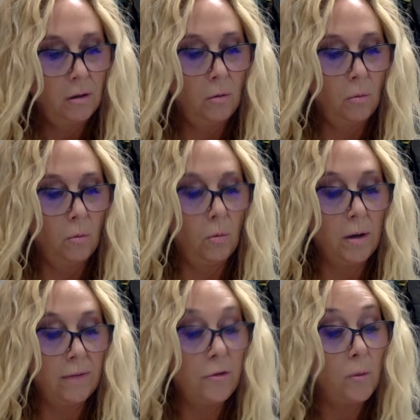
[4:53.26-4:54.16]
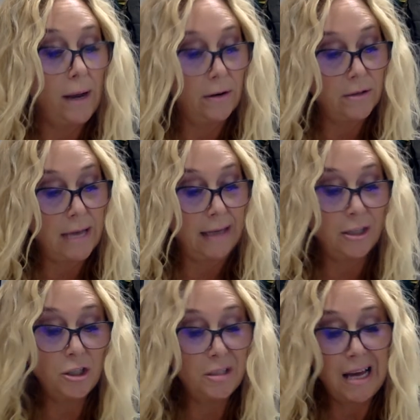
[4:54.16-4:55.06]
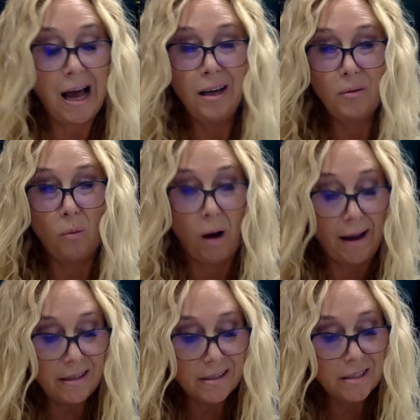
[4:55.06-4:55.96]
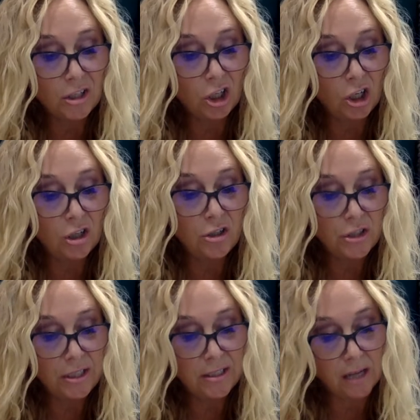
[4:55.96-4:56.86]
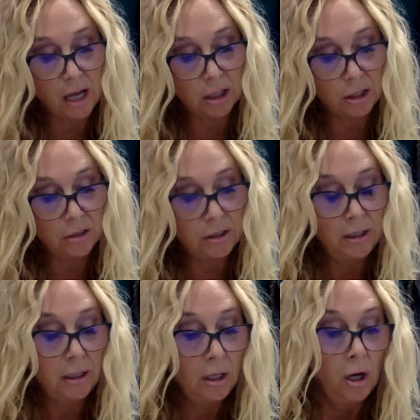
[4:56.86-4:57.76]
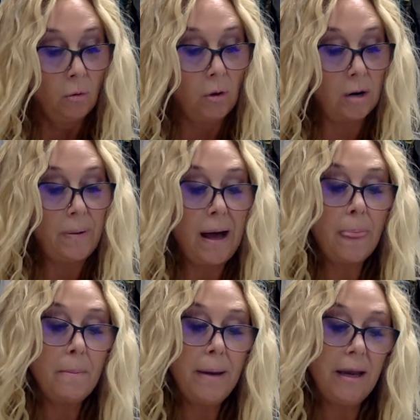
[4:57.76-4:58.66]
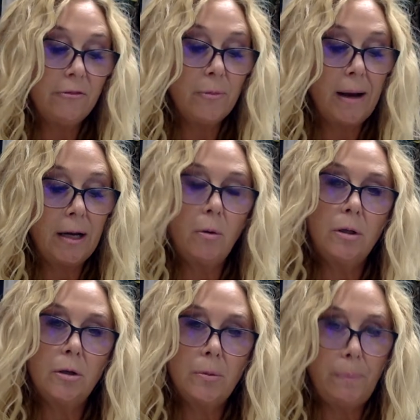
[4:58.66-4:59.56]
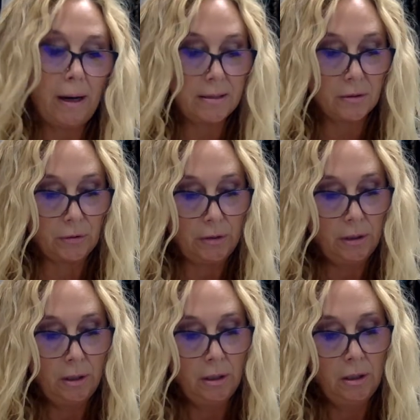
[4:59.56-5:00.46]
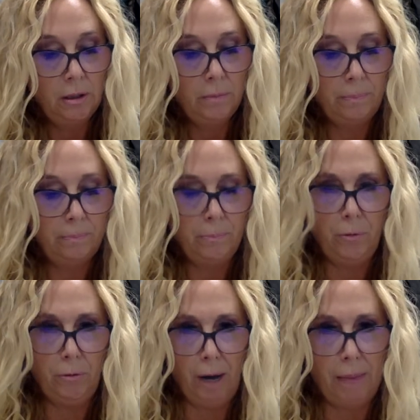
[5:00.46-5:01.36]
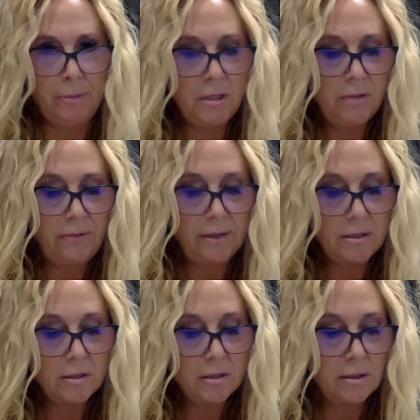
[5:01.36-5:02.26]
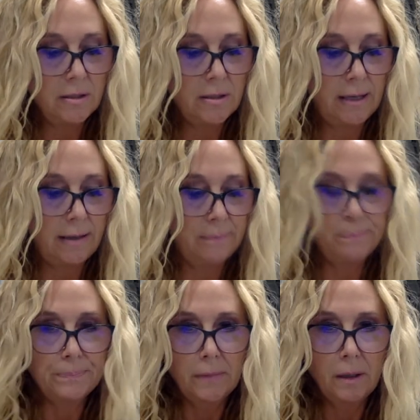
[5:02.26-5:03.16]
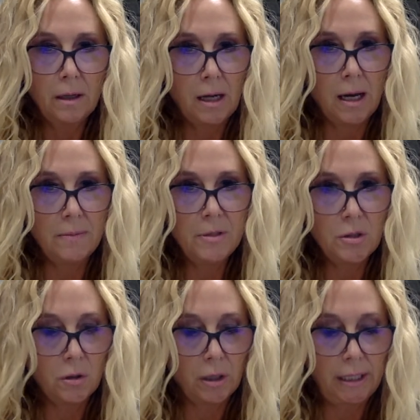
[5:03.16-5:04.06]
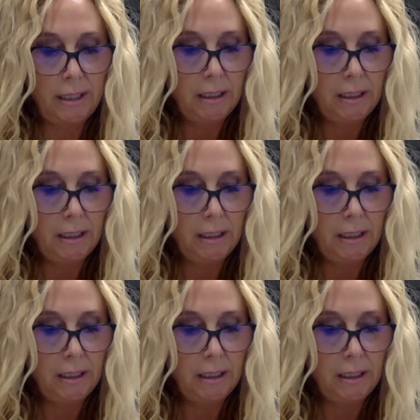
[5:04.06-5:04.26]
One of the waiters added, "She's not white, sir. She's colored." Whereupon the man from Iowa looked puzzled, dropped his fists, and said, "I'm sorry."